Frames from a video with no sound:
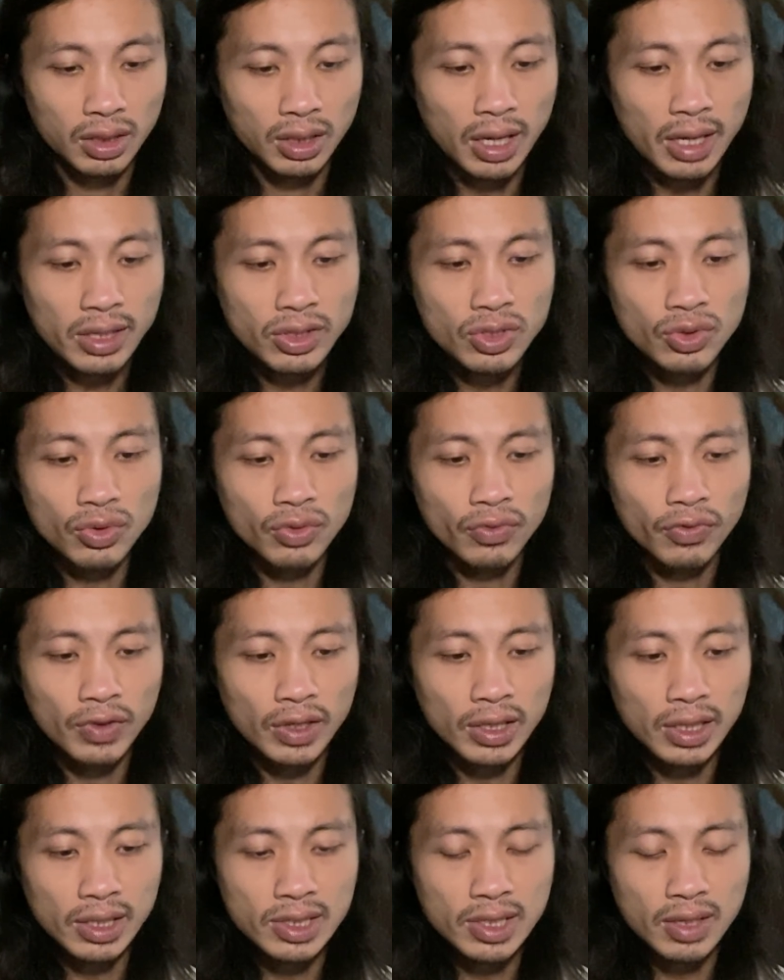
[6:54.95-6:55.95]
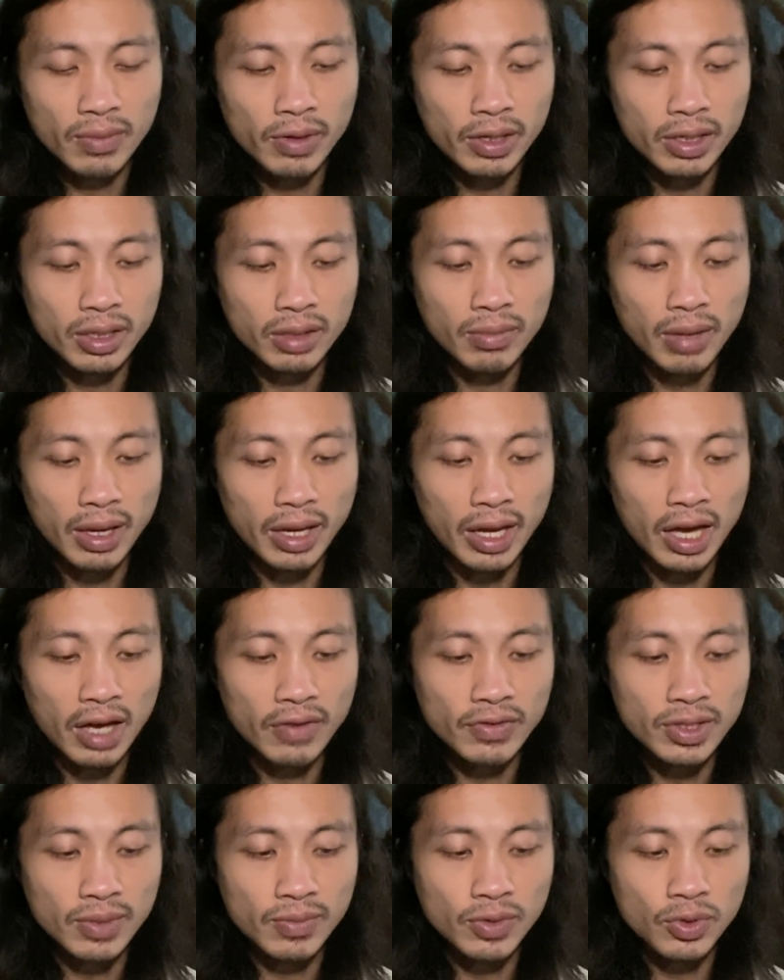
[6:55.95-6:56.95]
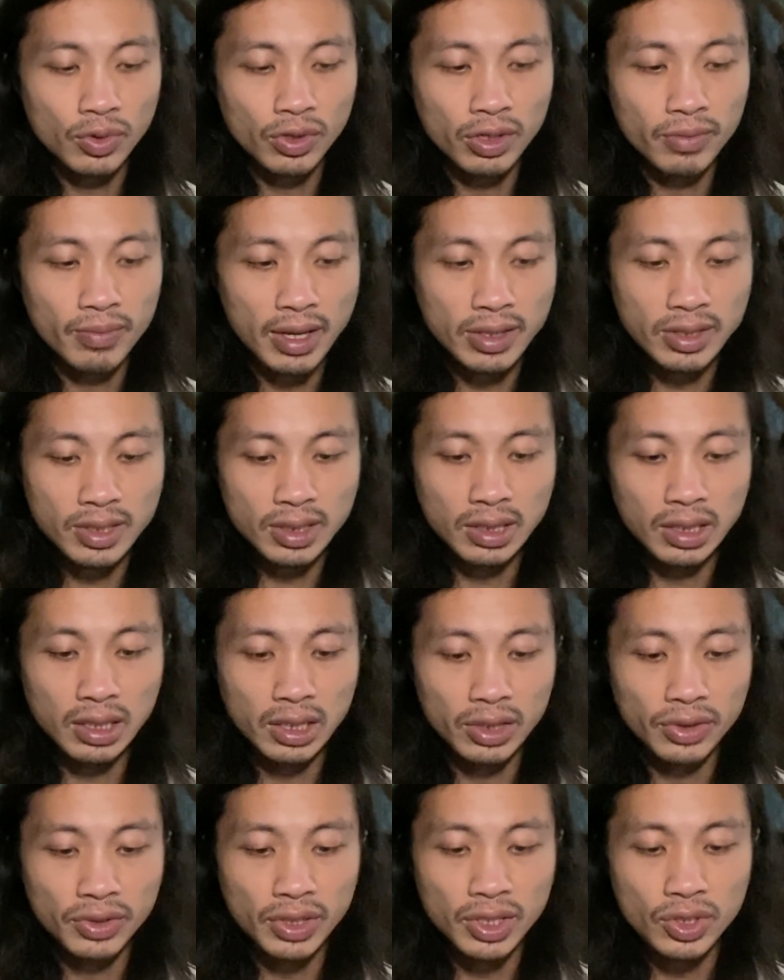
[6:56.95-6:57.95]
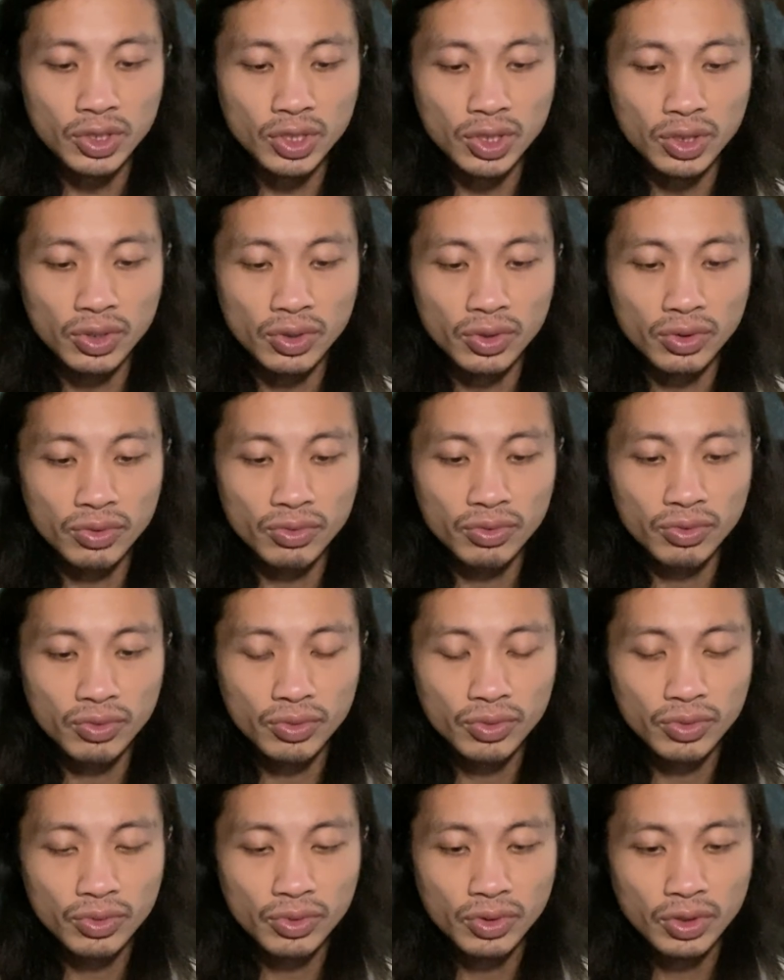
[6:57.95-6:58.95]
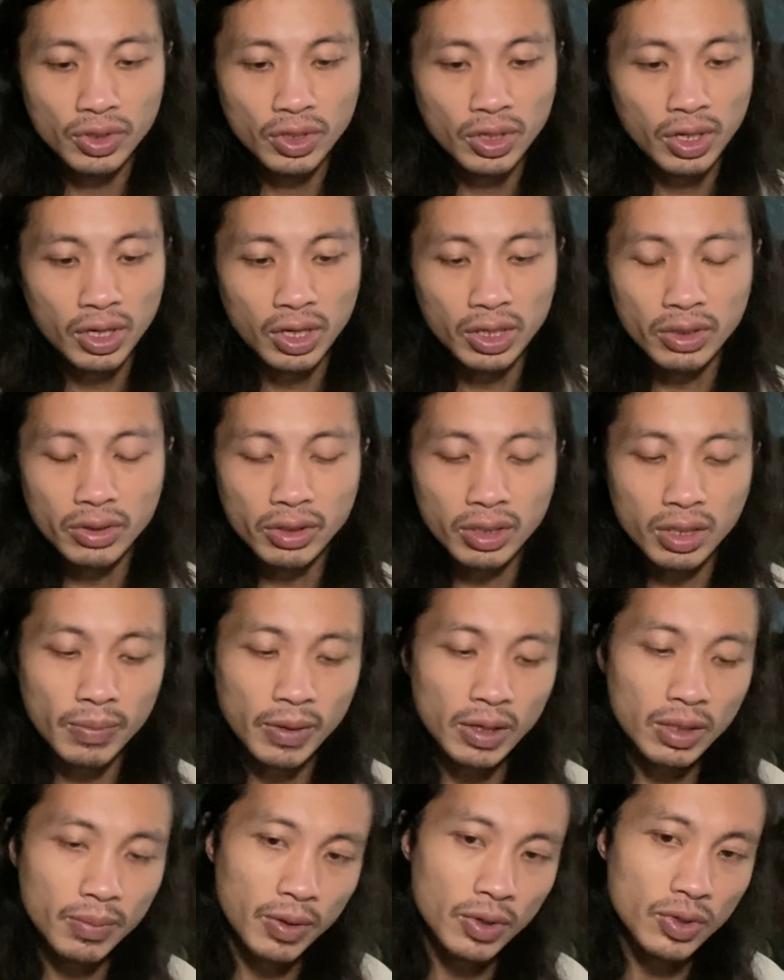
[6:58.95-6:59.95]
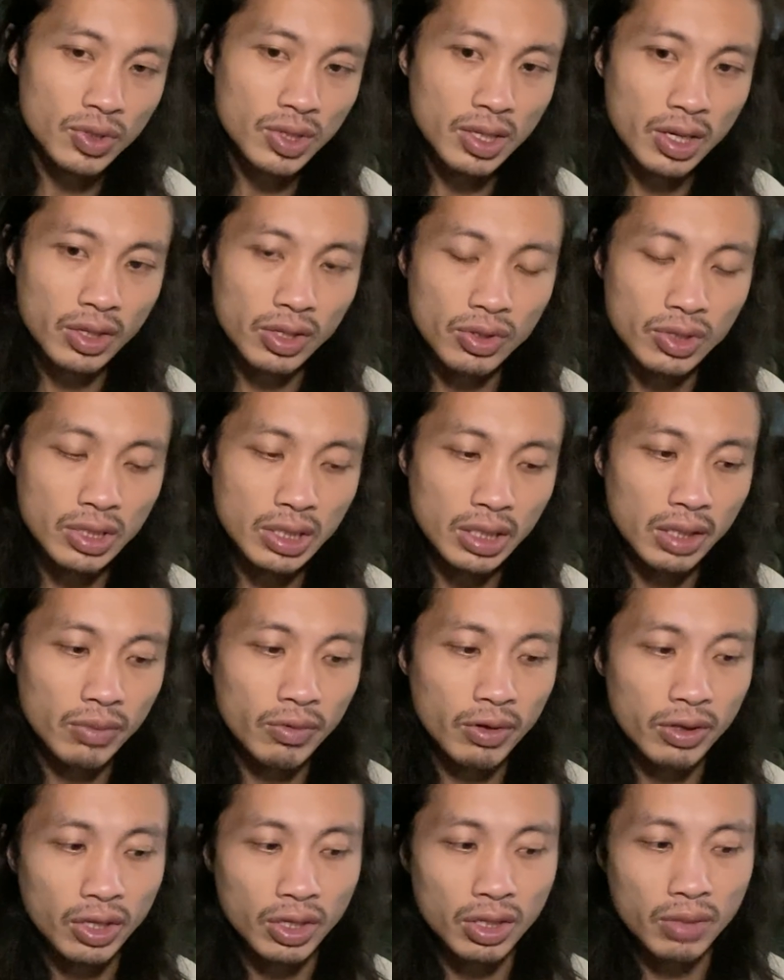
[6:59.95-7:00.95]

I do feel like someone here might have some sort of mental health issue. You know, it could be the person that you're dealing with. It